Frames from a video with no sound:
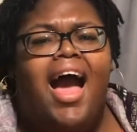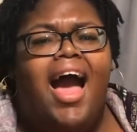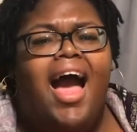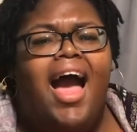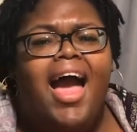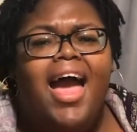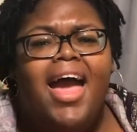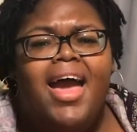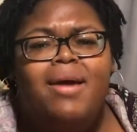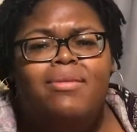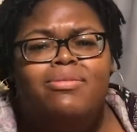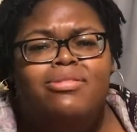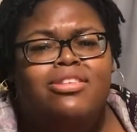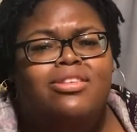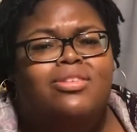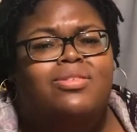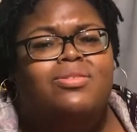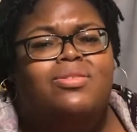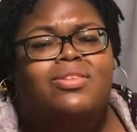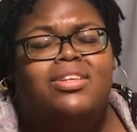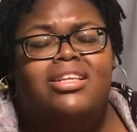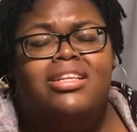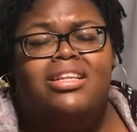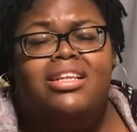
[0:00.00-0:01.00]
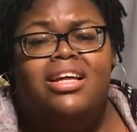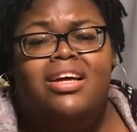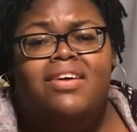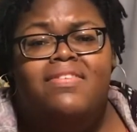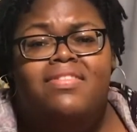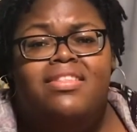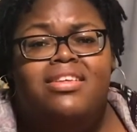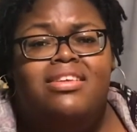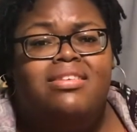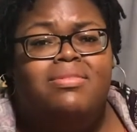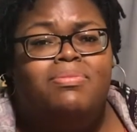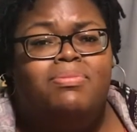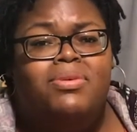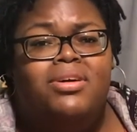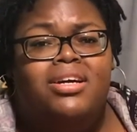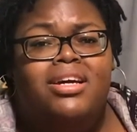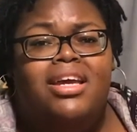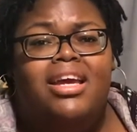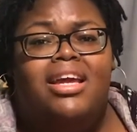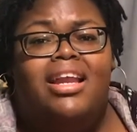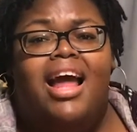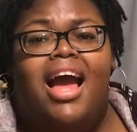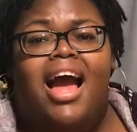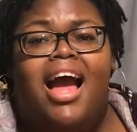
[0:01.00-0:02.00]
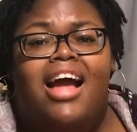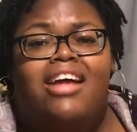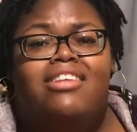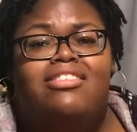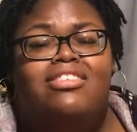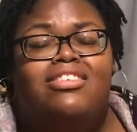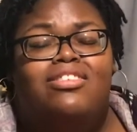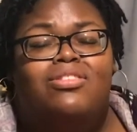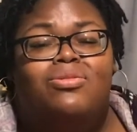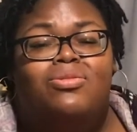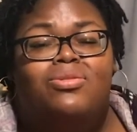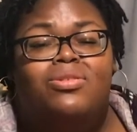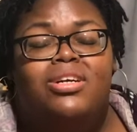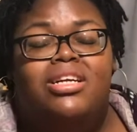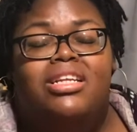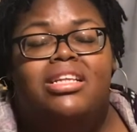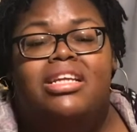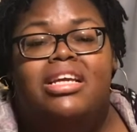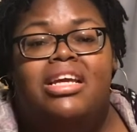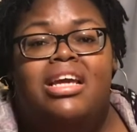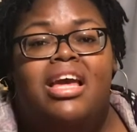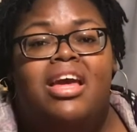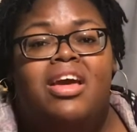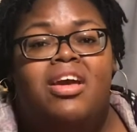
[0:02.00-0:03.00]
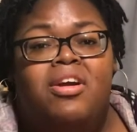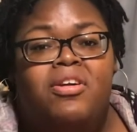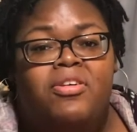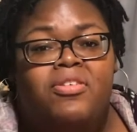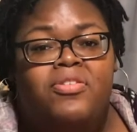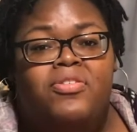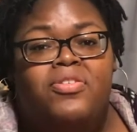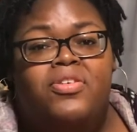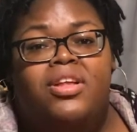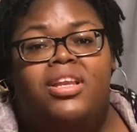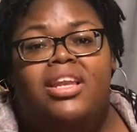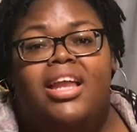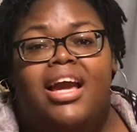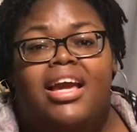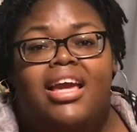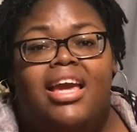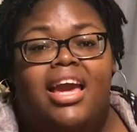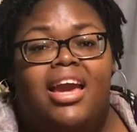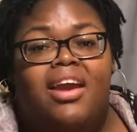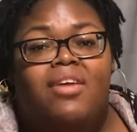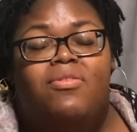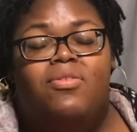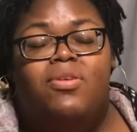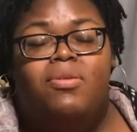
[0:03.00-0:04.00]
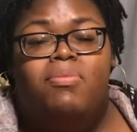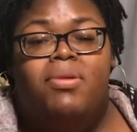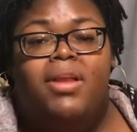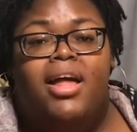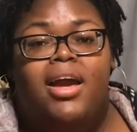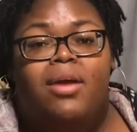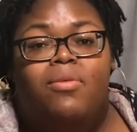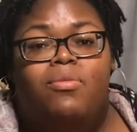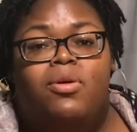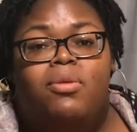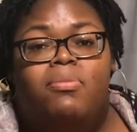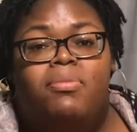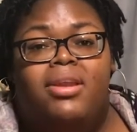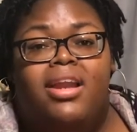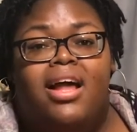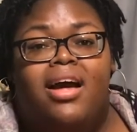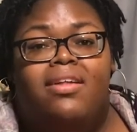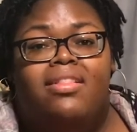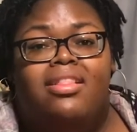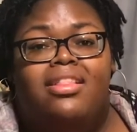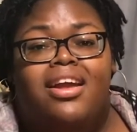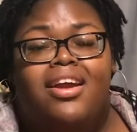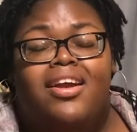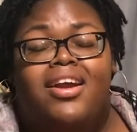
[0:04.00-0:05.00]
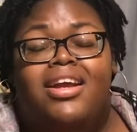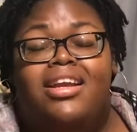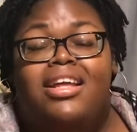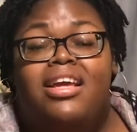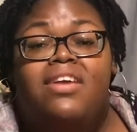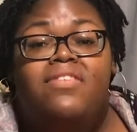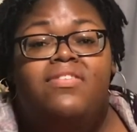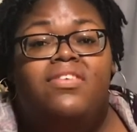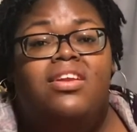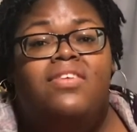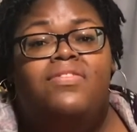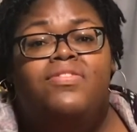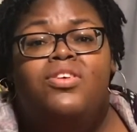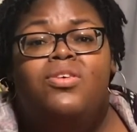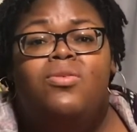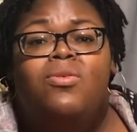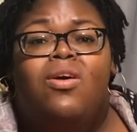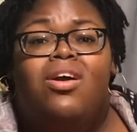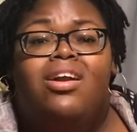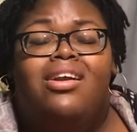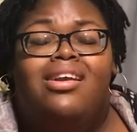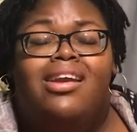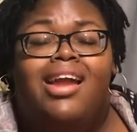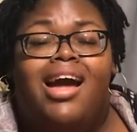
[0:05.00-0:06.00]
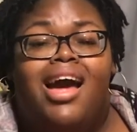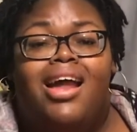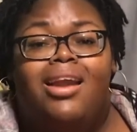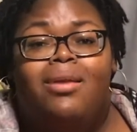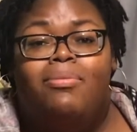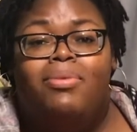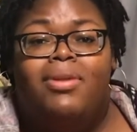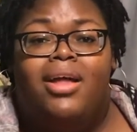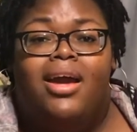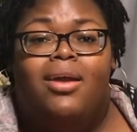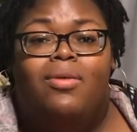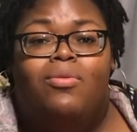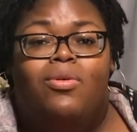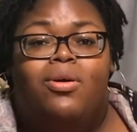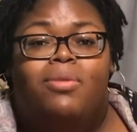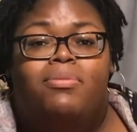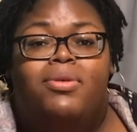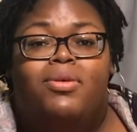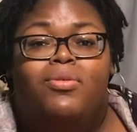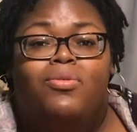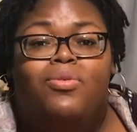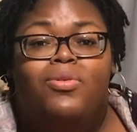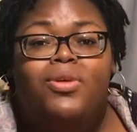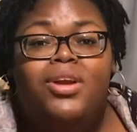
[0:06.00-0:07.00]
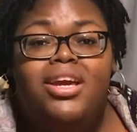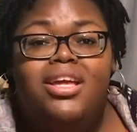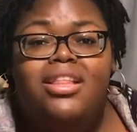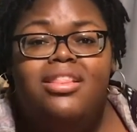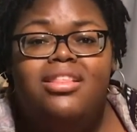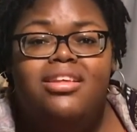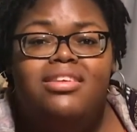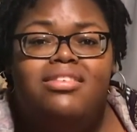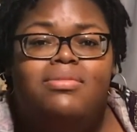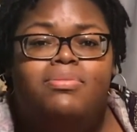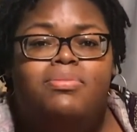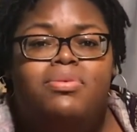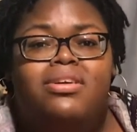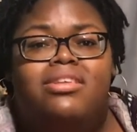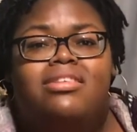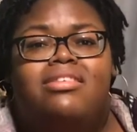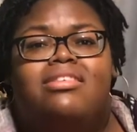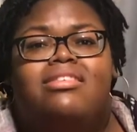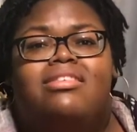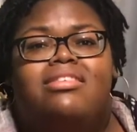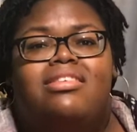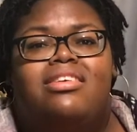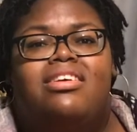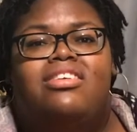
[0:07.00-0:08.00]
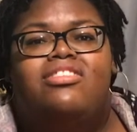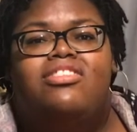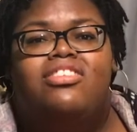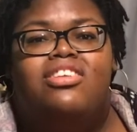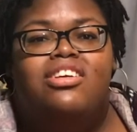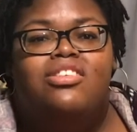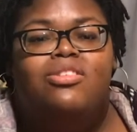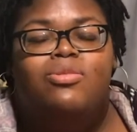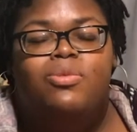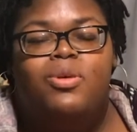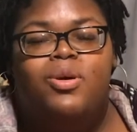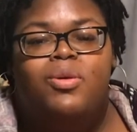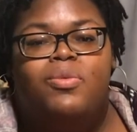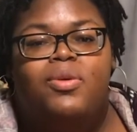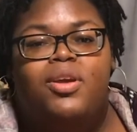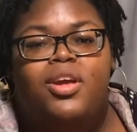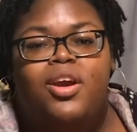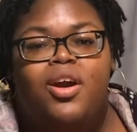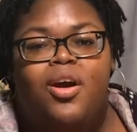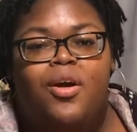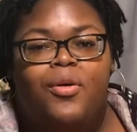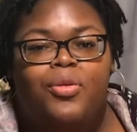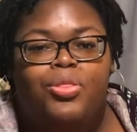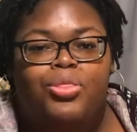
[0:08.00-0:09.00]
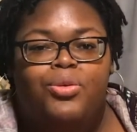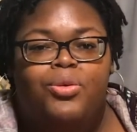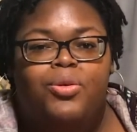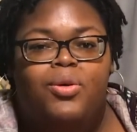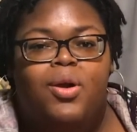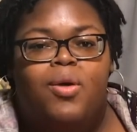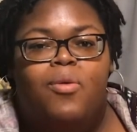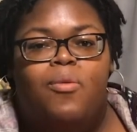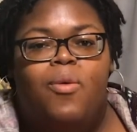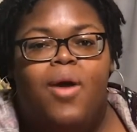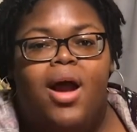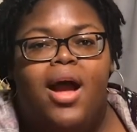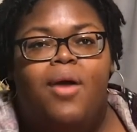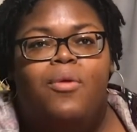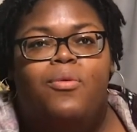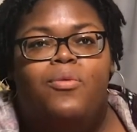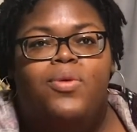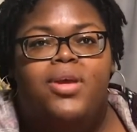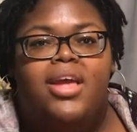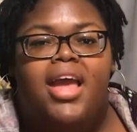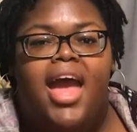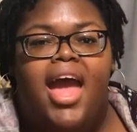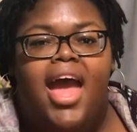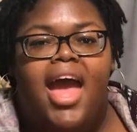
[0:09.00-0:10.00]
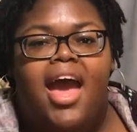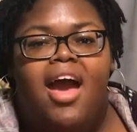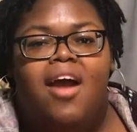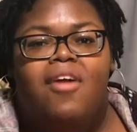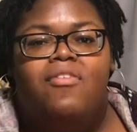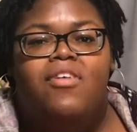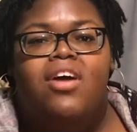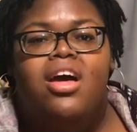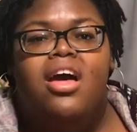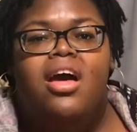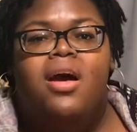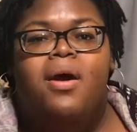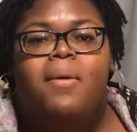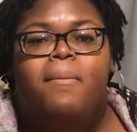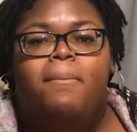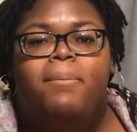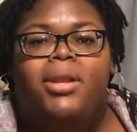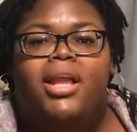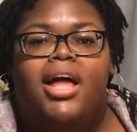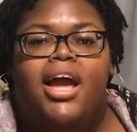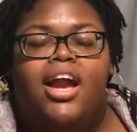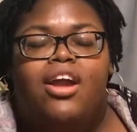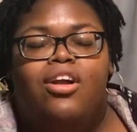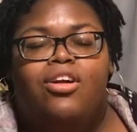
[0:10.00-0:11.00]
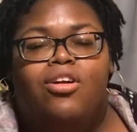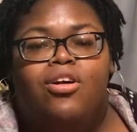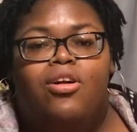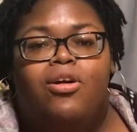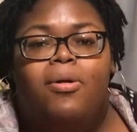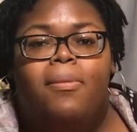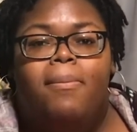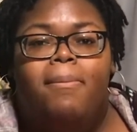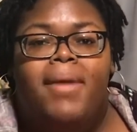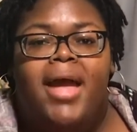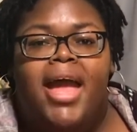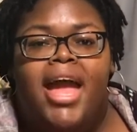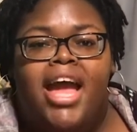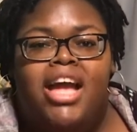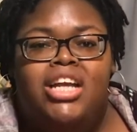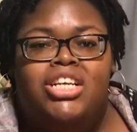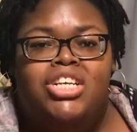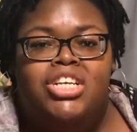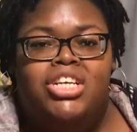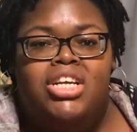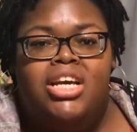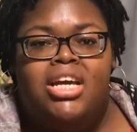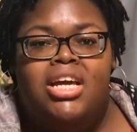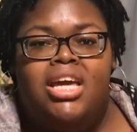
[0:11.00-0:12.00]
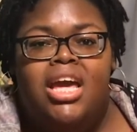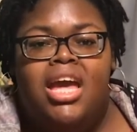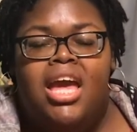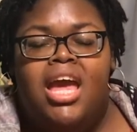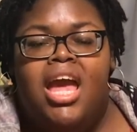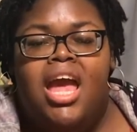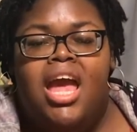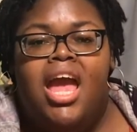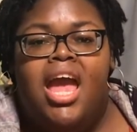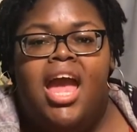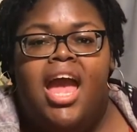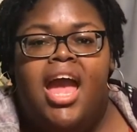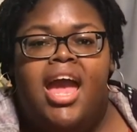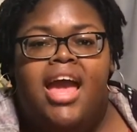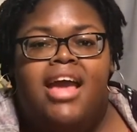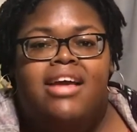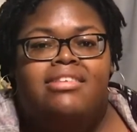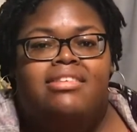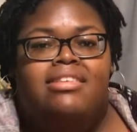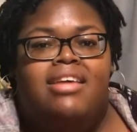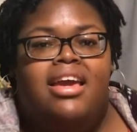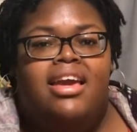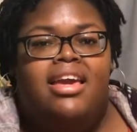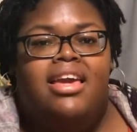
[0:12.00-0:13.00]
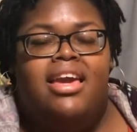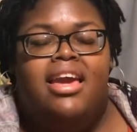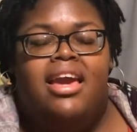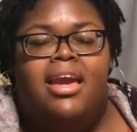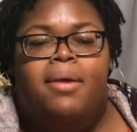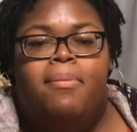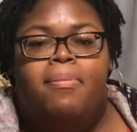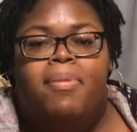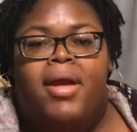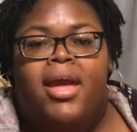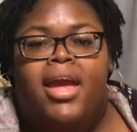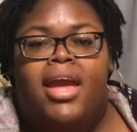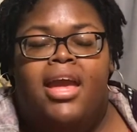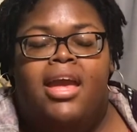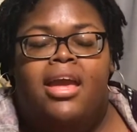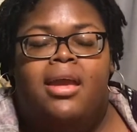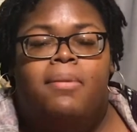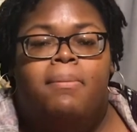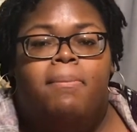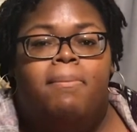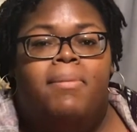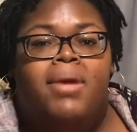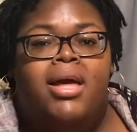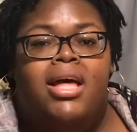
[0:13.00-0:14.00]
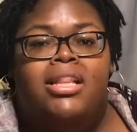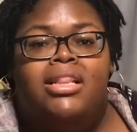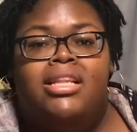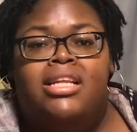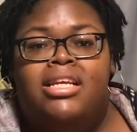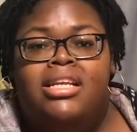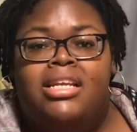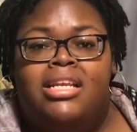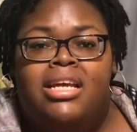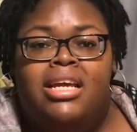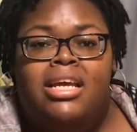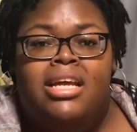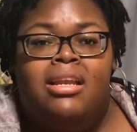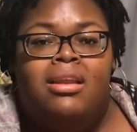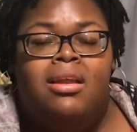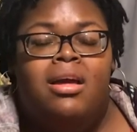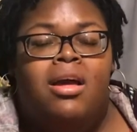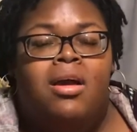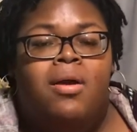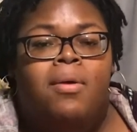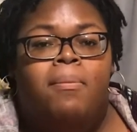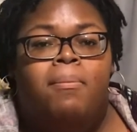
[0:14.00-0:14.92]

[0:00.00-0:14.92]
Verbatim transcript: I absolutely love this book, and I just really feel like every black woman out there, and even if you are not a black woman, read this book to see just what we go through and why we have Black Girl Magic as a campaign, melanin,